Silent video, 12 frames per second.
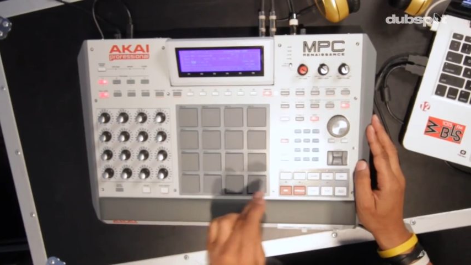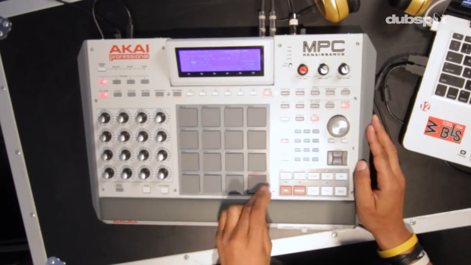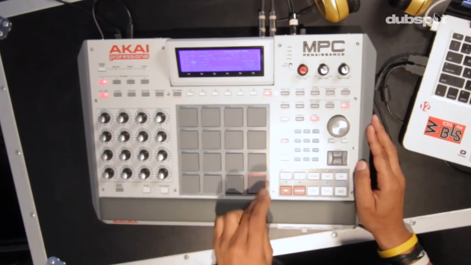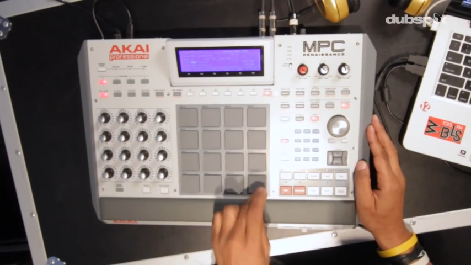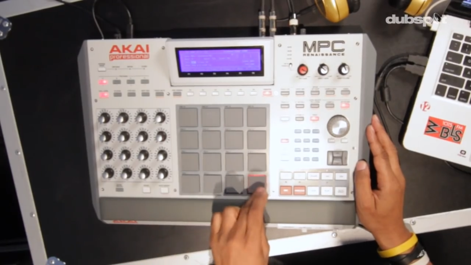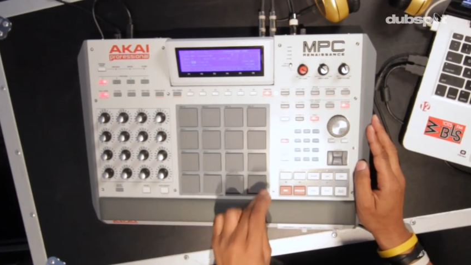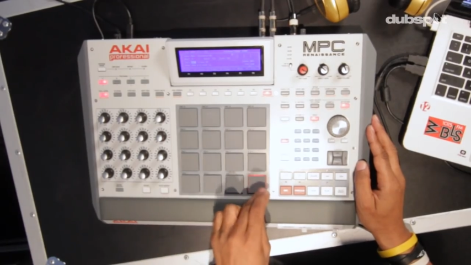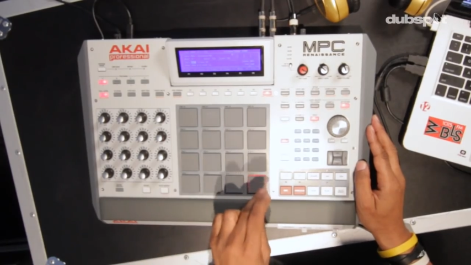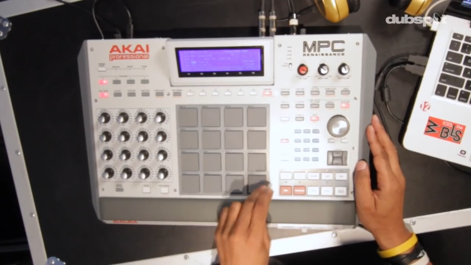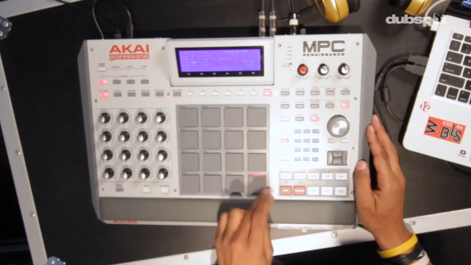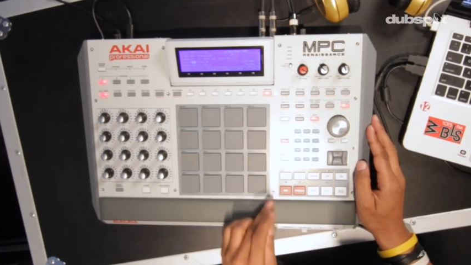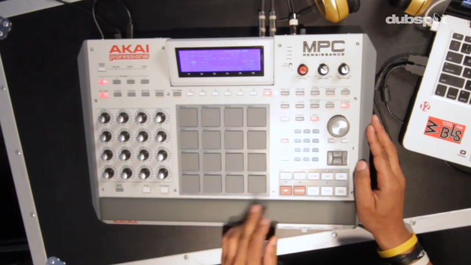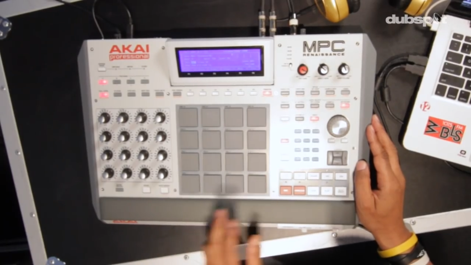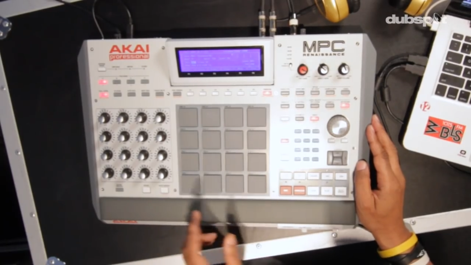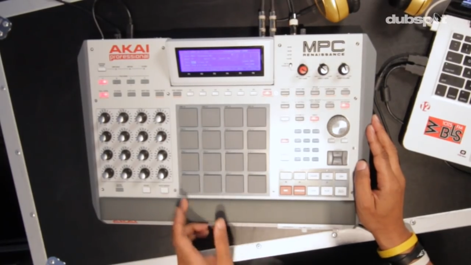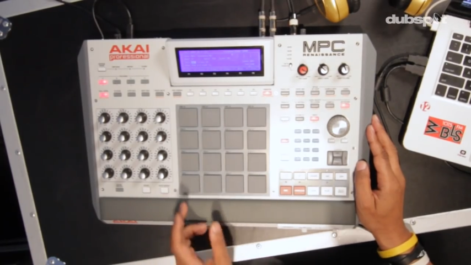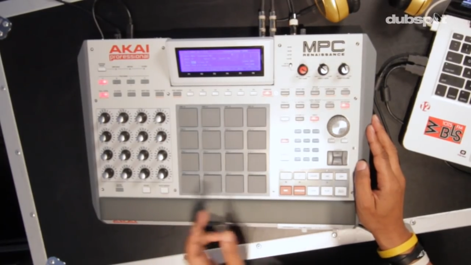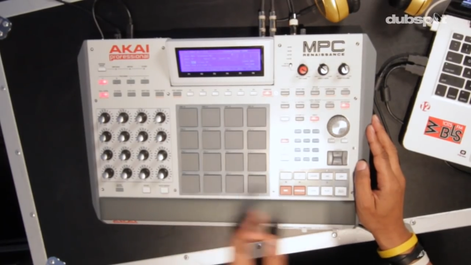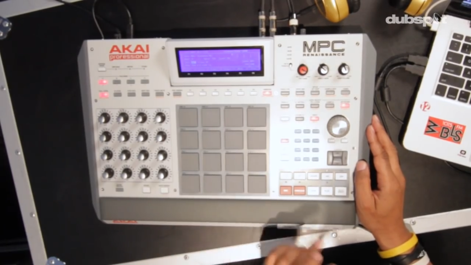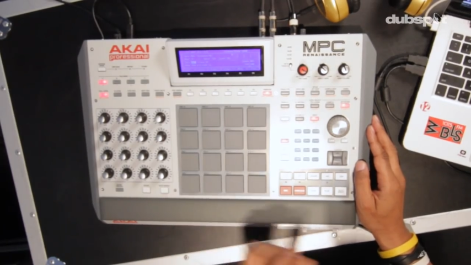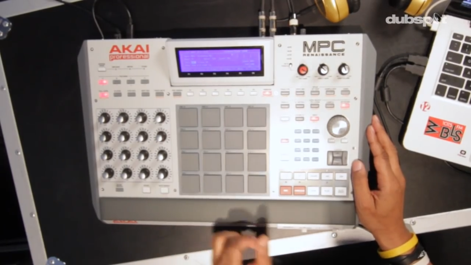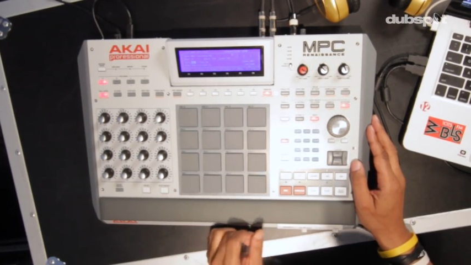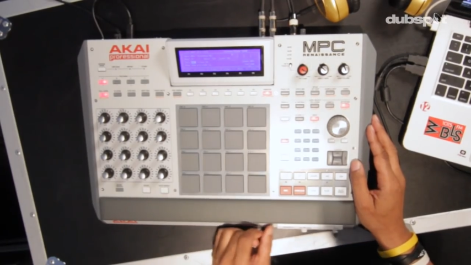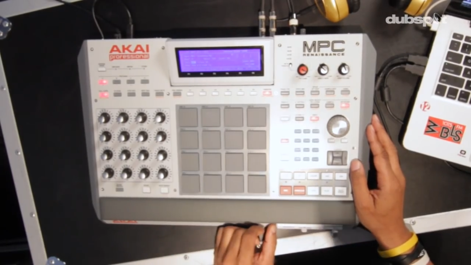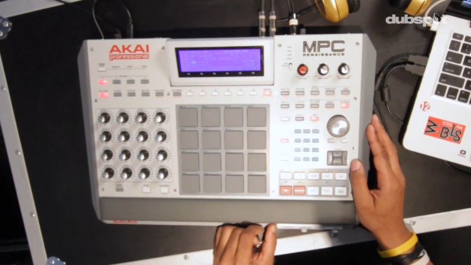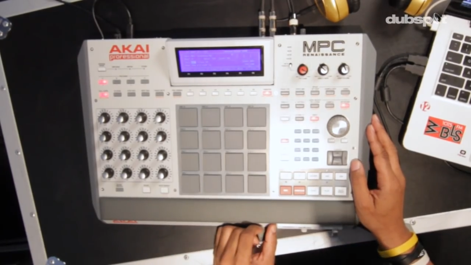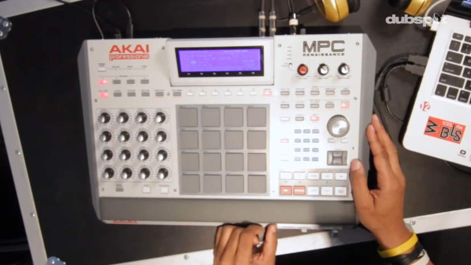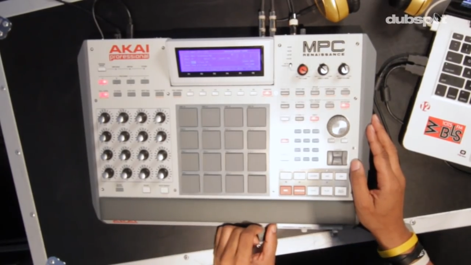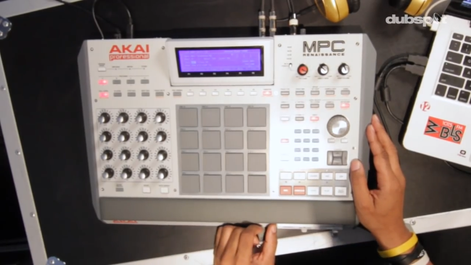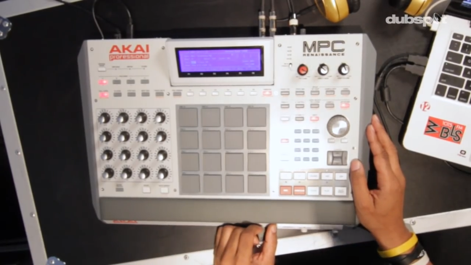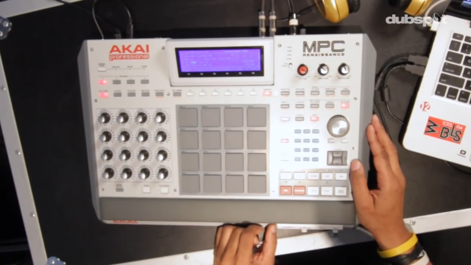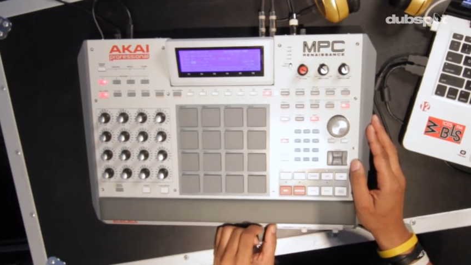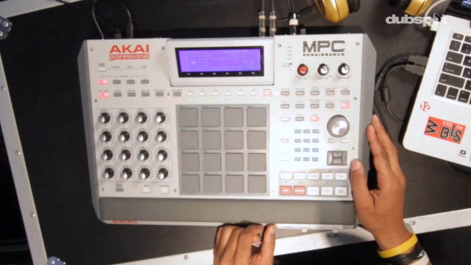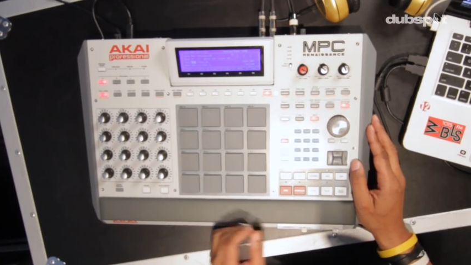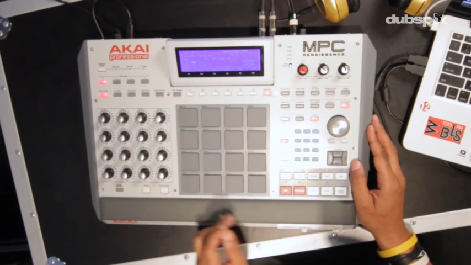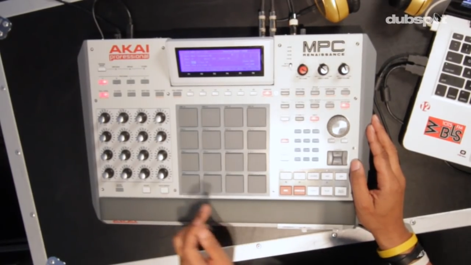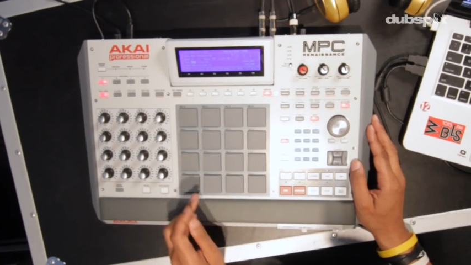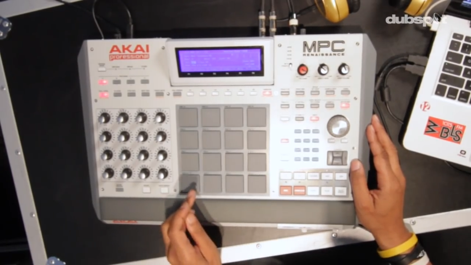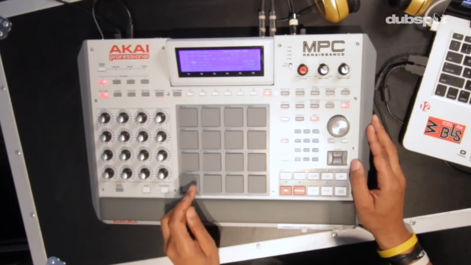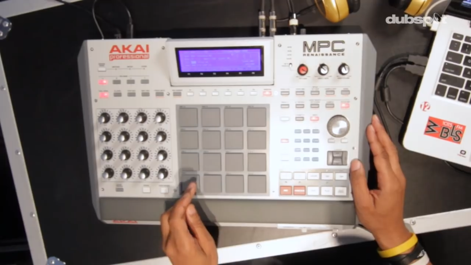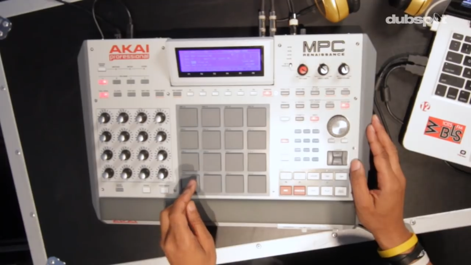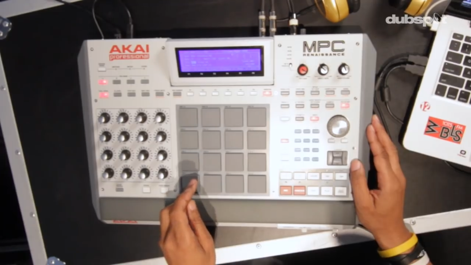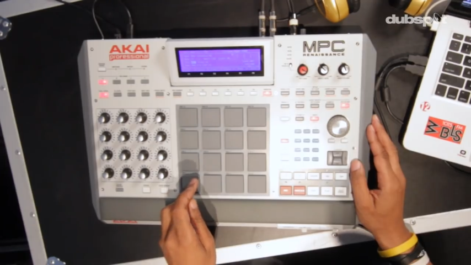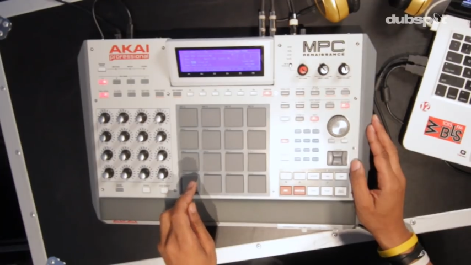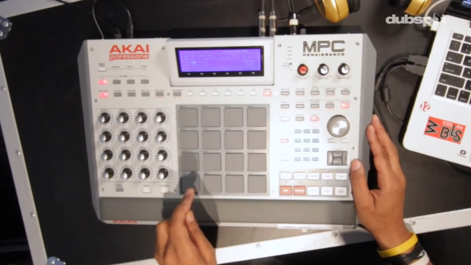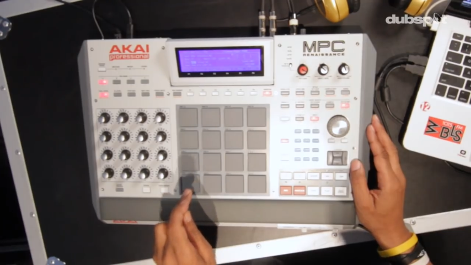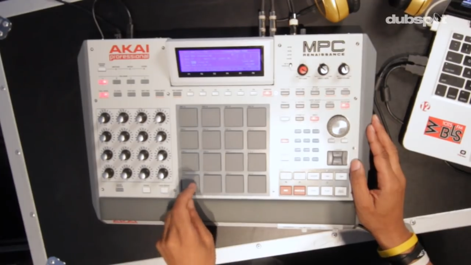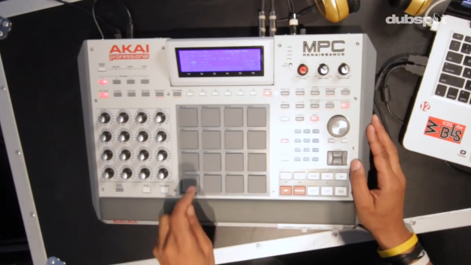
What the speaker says: [unreadable: no face in view]